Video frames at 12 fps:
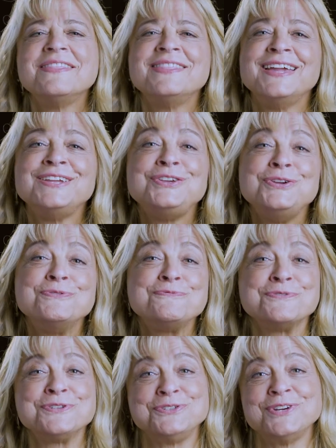Thank you
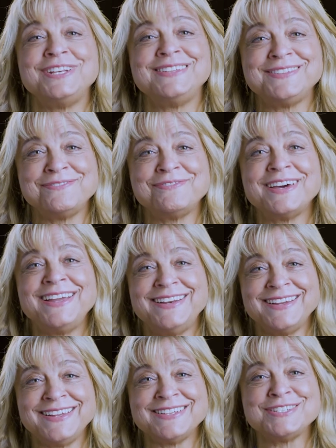for joining the fight
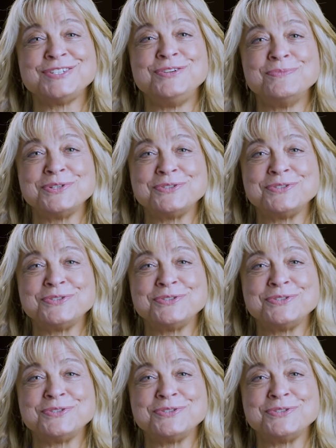against human